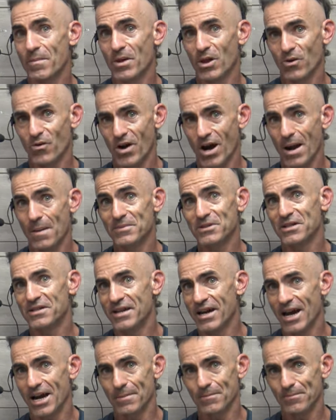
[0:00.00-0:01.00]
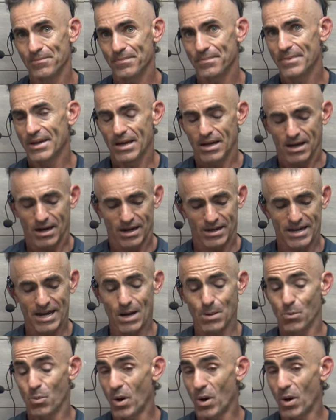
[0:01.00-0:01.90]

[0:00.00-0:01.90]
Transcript: milligrams a day. Again,